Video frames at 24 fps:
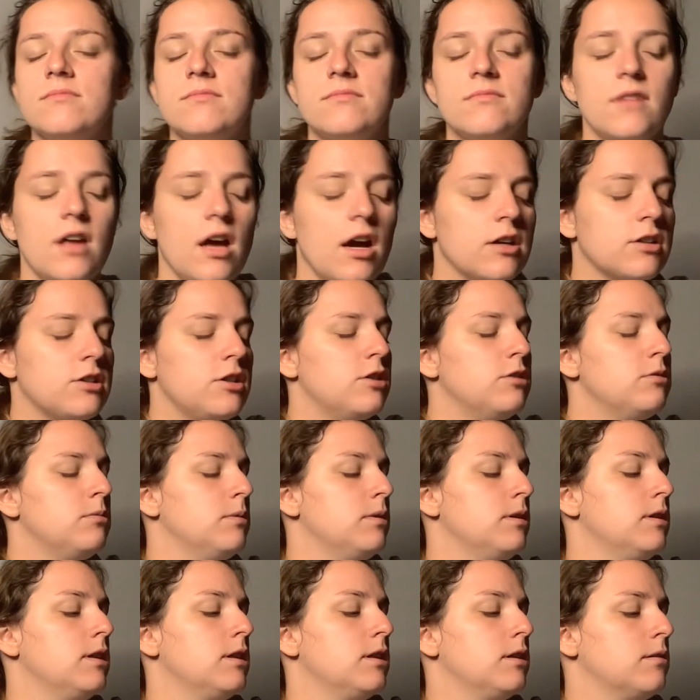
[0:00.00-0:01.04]

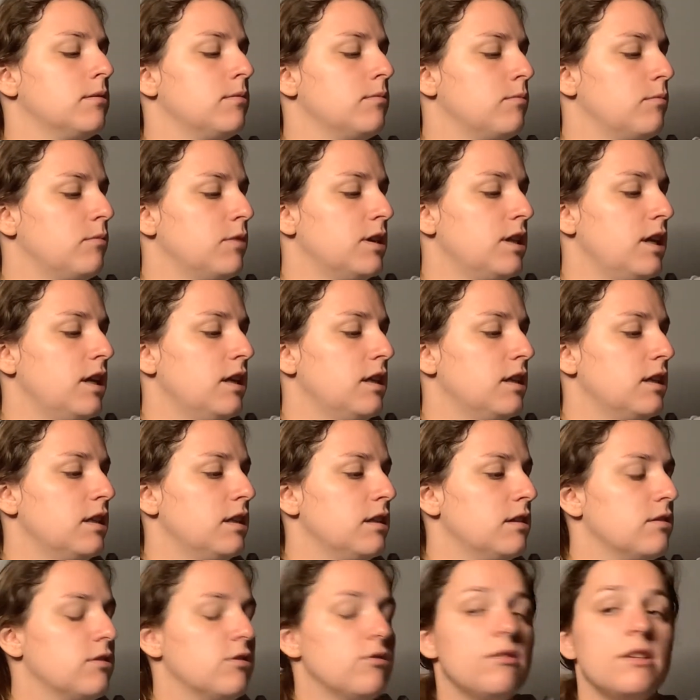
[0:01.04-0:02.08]
October, what day is it?
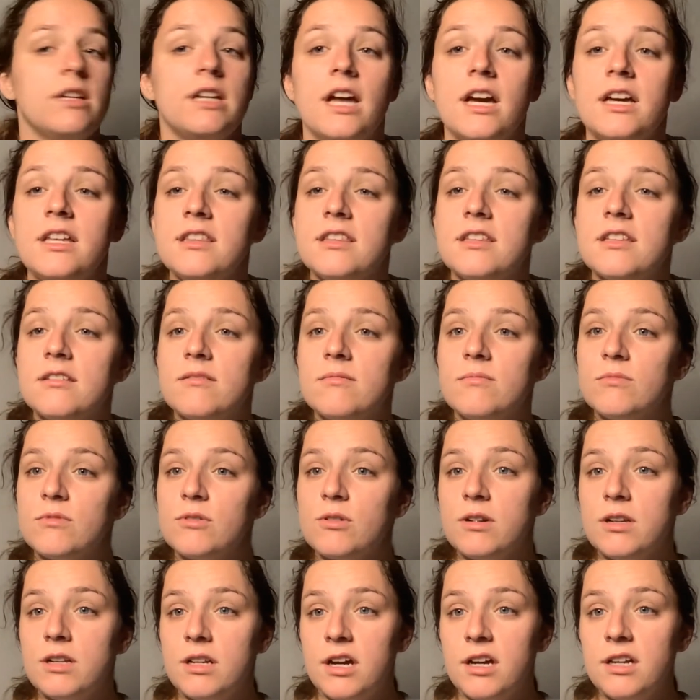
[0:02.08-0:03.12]
29th?
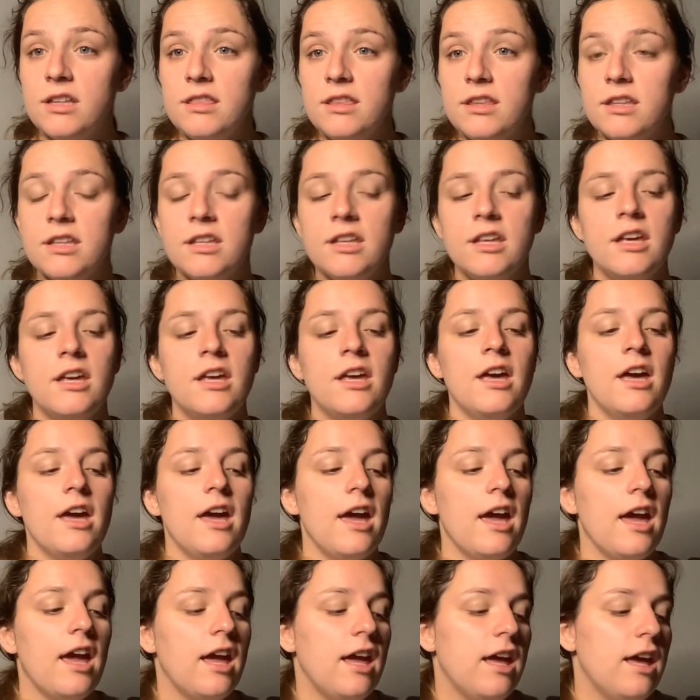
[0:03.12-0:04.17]
29th.
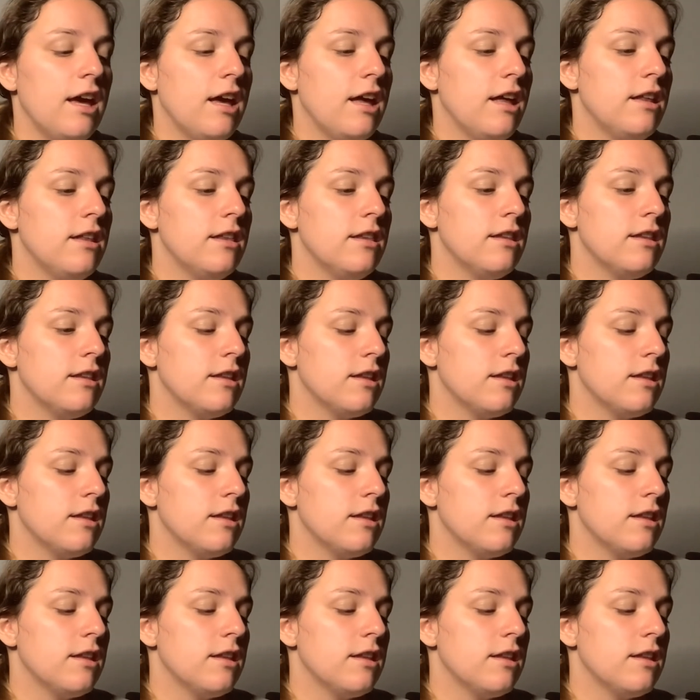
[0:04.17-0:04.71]
And